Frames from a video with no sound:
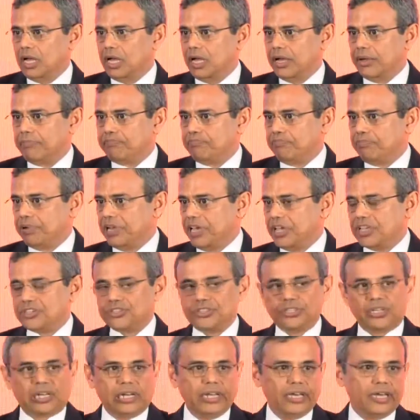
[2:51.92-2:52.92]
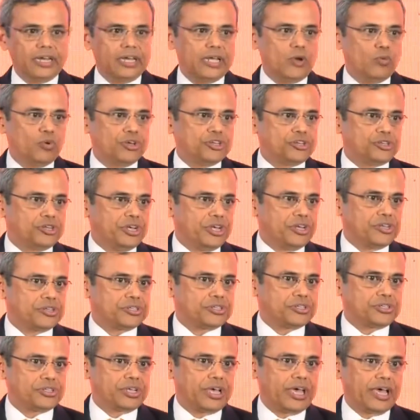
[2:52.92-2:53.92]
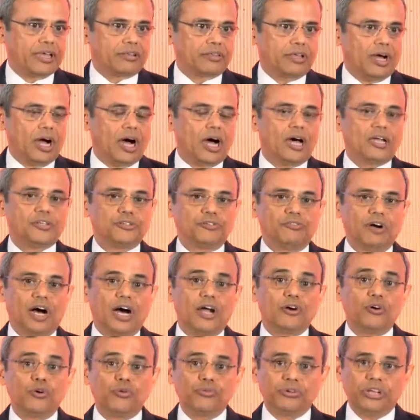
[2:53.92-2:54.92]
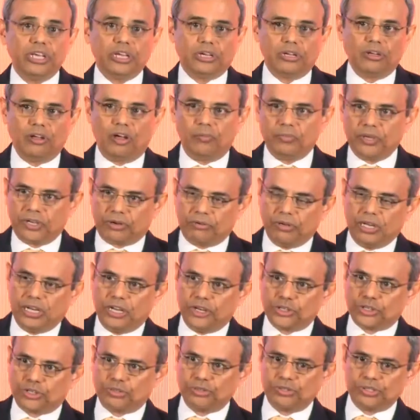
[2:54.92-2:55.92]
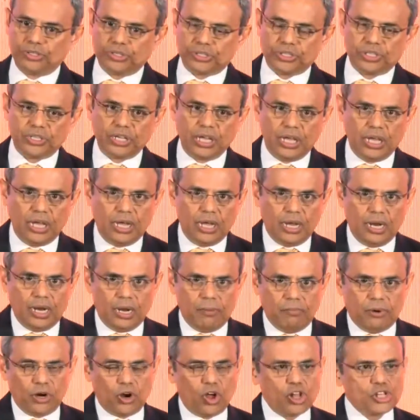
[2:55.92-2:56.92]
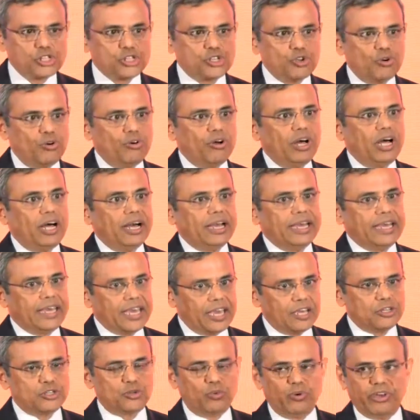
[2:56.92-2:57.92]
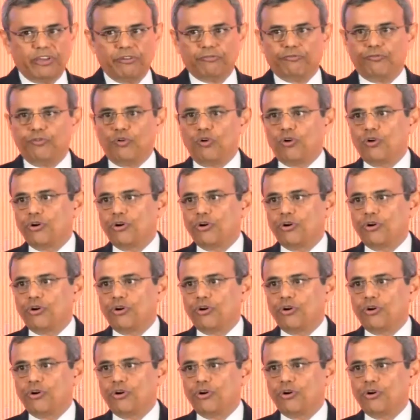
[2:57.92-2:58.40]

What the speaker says: A place clearly which is at the heart of our own economic relations, but also a gateway